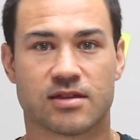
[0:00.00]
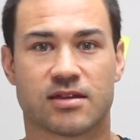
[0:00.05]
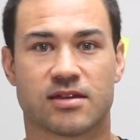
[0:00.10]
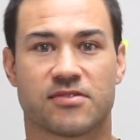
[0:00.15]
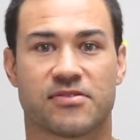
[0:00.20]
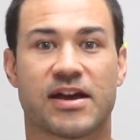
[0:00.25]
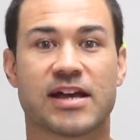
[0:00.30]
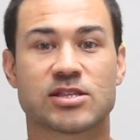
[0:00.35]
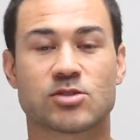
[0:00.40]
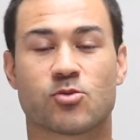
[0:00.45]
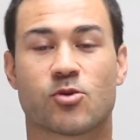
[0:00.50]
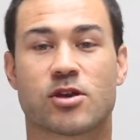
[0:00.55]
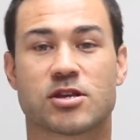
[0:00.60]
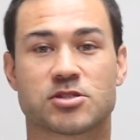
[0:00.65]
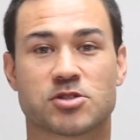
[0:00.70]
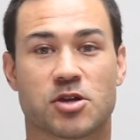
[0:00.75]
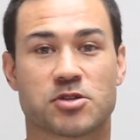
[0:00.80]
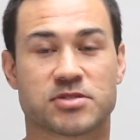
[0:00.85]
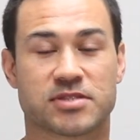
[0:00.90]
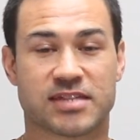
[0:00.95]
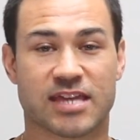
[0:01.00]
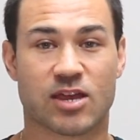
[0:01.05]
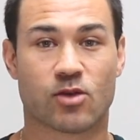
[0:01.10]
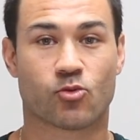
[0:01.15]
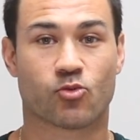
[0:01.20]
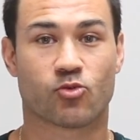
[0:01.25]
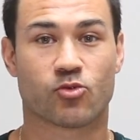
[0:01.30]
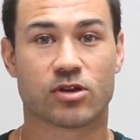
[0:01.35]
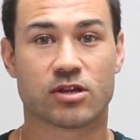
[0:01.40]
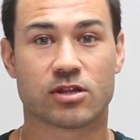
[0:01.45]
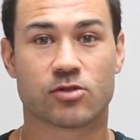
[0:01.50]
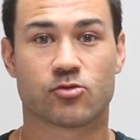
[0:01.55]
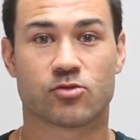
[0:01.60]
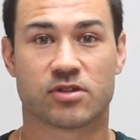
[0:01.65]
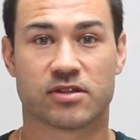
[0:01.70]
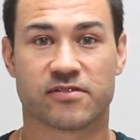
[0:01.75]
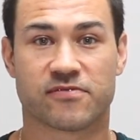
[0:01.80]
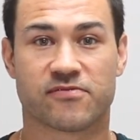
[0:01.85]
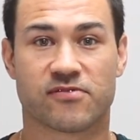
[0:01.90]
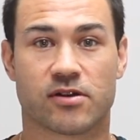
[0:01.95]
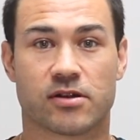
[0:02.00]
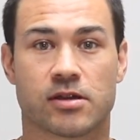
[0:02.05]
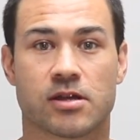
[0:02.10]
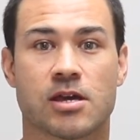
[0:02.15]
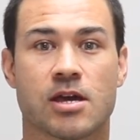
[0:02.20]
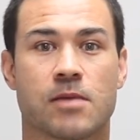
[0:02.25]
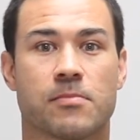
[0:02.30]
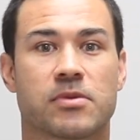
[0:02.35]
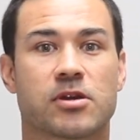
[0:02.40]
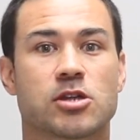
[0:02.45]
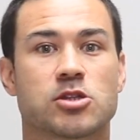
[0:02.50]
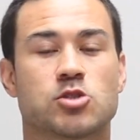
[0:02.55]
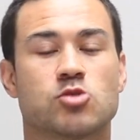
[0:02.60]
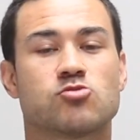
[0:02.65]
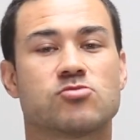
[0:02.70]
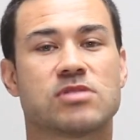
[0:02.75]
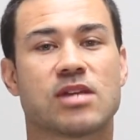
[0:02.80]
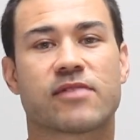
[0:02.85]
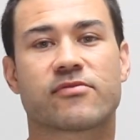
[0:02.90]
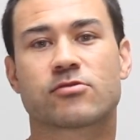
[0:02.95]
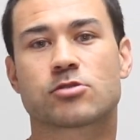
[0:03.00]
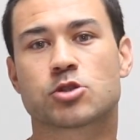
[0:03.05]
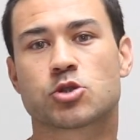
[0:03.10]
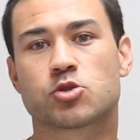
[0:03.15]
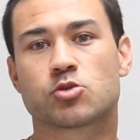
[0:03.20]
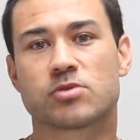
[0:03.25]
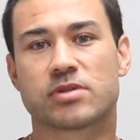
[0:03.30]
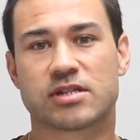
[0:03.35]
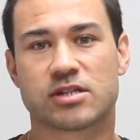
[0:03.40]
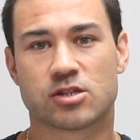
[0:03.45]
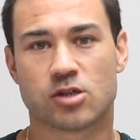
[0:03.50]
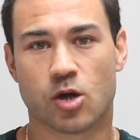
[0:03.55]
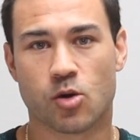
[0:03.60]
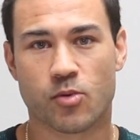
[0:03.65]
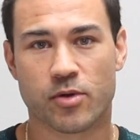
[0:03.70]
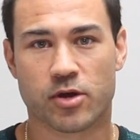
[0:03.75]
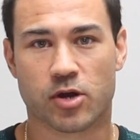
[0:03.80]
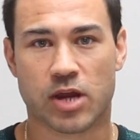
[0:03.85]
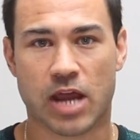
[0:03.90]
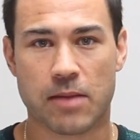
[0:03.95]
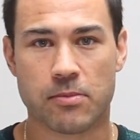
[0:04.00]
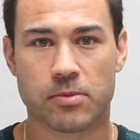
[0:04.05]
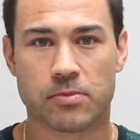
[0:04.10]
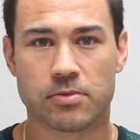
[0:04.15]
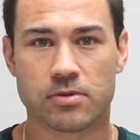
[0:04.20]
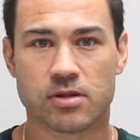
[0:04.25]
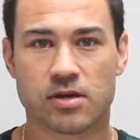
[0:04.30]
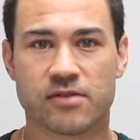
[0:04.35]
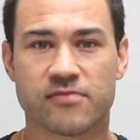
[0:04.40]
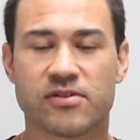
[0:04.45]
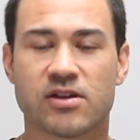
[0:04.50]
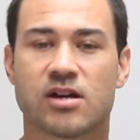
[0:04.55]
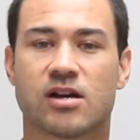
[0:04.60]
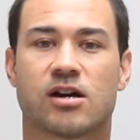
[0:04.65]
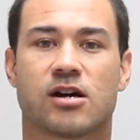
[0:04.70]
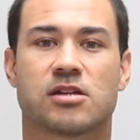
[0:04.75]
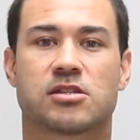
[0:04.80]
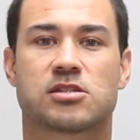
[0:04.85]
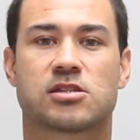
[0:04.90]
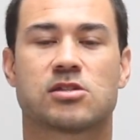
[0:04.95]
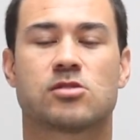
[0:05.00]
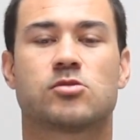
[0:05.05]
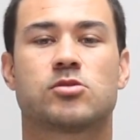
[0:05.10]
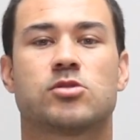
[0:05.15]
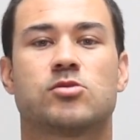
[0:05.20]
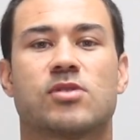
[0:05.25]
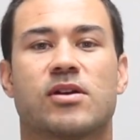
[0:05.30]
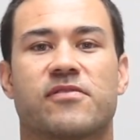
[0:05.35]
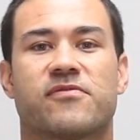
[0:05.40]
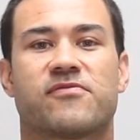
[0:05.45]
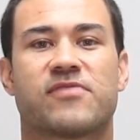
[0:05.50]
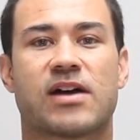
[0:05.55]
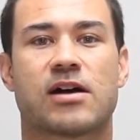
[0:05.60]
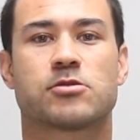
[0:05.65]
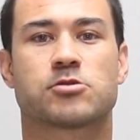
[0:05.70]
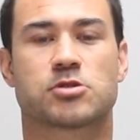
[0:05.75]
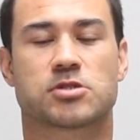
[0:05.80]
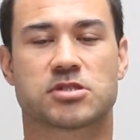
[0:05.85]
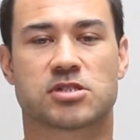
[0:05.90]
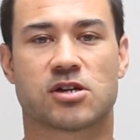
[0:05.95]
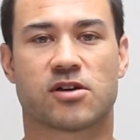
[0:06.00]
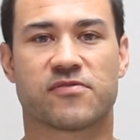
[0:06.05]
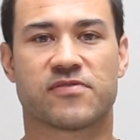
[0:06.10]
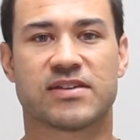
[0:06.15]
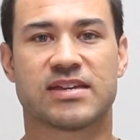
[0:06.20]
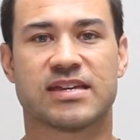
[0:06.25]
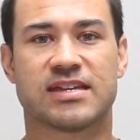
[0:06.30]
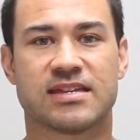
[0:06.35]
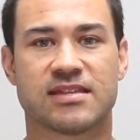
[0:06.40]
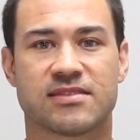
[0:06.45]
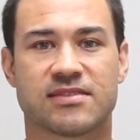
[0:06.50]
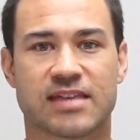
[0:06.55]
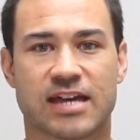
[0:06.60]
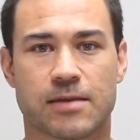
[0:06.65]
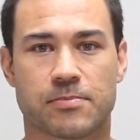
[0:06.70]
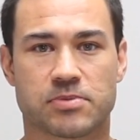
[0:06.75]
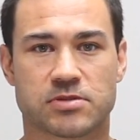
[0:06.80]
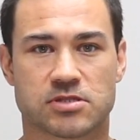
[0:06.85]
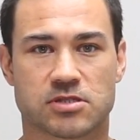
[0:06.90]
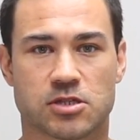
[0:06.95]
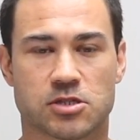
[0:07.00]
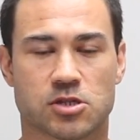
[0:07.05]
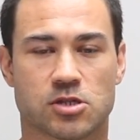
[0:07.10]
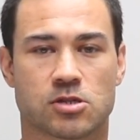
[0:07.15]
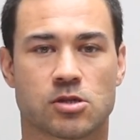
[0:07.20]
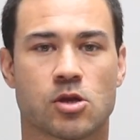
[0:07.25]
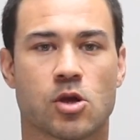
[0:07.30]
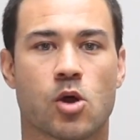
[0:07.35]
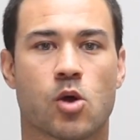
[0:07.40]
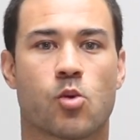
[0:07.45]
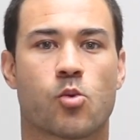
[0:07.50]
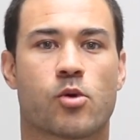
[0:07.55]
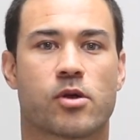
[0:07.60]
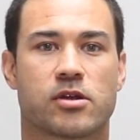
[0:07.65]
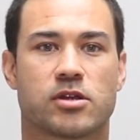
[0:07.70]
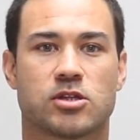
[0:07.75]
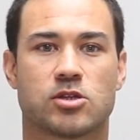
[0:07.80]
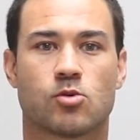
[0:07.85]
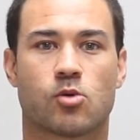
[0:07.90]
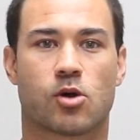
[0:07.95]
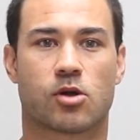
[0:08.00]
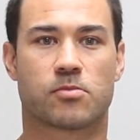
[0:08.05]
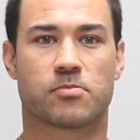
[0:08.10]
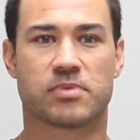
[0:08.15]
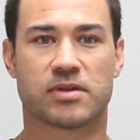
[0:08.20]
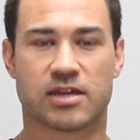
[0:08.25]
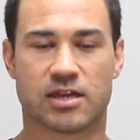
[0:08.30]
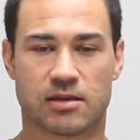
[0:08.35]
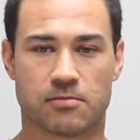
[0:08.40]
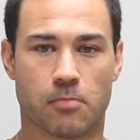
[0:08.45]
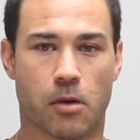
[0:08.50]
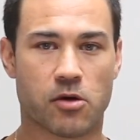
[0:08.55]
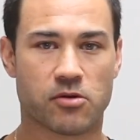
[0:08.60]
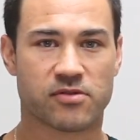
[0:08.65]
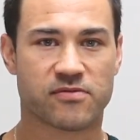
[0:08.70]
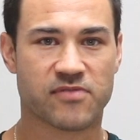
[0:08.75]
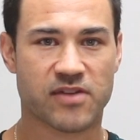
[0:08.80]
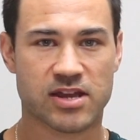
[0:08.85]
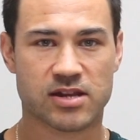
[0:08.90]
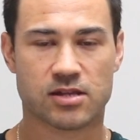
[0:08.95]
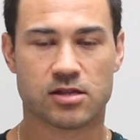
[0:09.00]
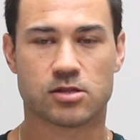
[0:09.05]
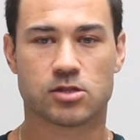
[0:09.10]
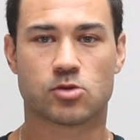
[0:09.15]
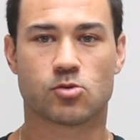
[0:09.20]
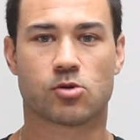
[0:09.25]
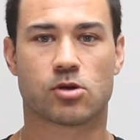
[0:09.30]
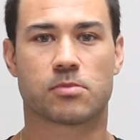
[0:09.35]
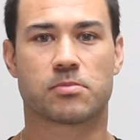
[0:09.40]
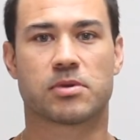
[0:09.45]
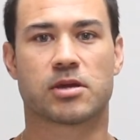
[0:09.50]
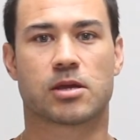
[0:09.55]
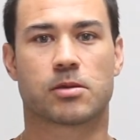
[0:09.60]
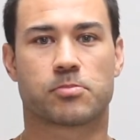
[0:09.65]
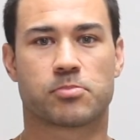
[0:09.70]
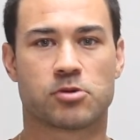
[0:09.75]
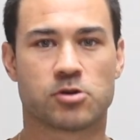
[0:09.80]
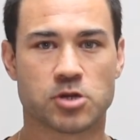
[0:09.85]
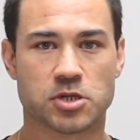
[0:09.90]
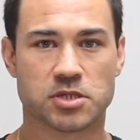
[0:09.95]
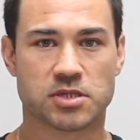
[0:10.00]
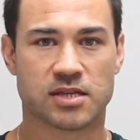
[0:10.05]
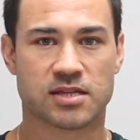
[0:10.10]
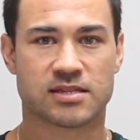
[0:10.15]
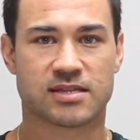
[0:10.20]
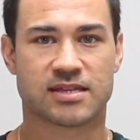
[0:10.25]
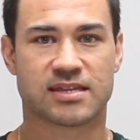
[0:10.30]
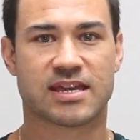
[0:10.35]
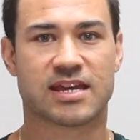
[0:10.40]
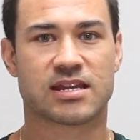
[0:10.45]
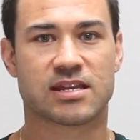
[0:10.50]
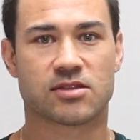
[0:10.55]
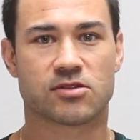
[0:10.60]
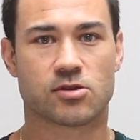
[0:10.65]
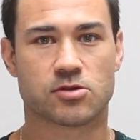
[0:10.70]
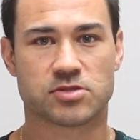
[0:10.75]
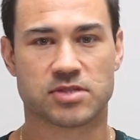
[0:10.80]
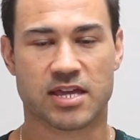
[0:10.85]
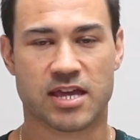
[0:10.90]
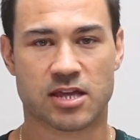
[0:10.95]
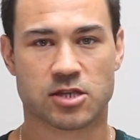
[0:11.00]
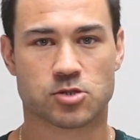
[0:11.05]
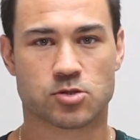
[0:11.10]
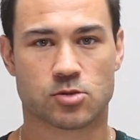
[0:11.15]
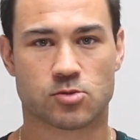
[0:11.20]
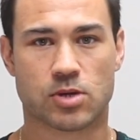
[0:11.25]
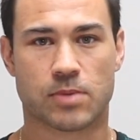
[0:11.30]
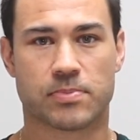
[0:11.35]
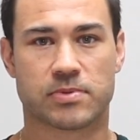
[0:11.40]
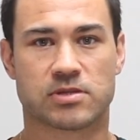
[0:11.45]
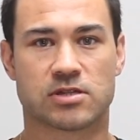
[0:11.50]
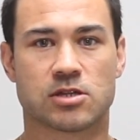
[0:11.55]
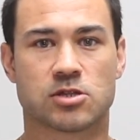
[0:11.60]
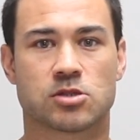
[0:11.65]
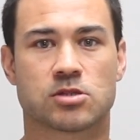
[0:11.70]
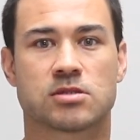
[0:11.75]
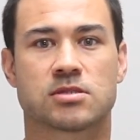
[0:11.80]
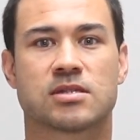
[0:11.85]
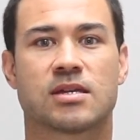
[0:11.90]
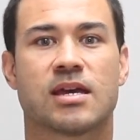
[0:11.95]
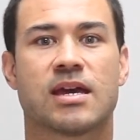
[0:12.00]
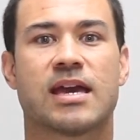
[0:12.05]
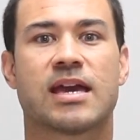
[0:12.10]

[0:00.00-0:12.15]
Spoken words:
That's where it starts to get really, really fun because you never truly know what you're capable of until you have found yourself in that position where you are being motivated, you are being pushed into getting those extra repetitions.